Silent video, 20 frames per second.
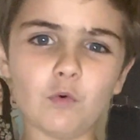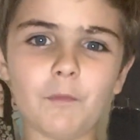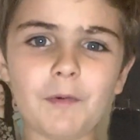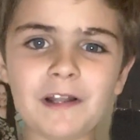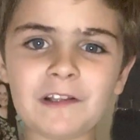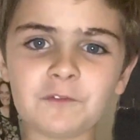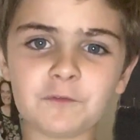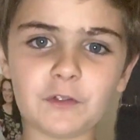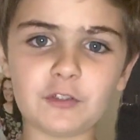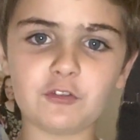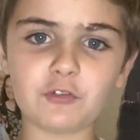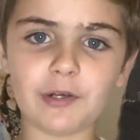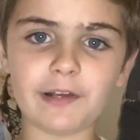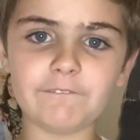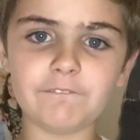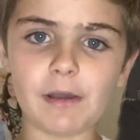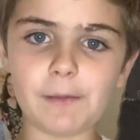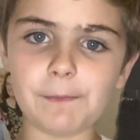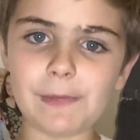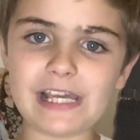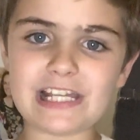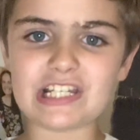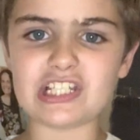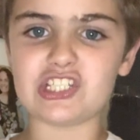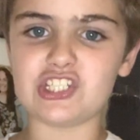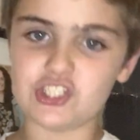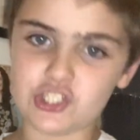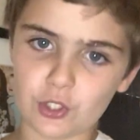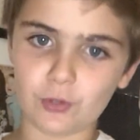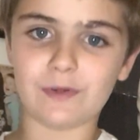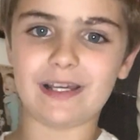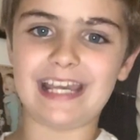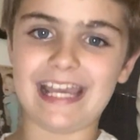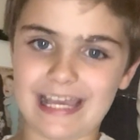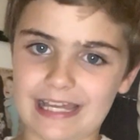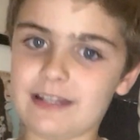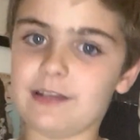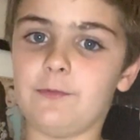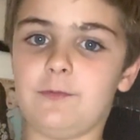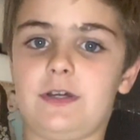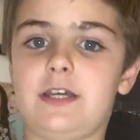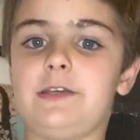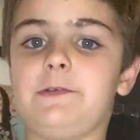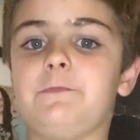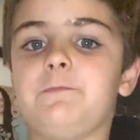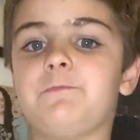that's the drink that made us do it anyway.